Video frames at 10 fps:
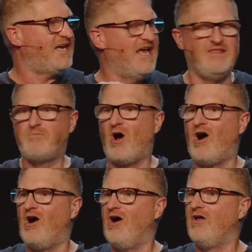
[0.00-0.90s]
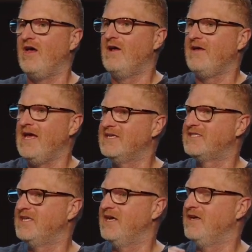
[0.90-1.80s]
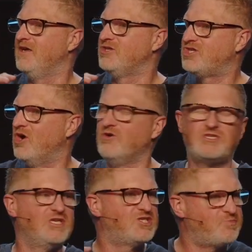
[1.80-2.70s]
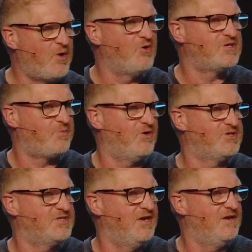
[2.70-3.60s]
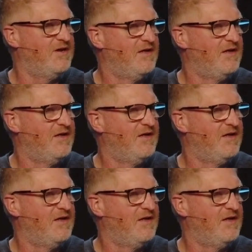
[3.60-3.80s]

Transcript: and Paul is the chosen spokesperson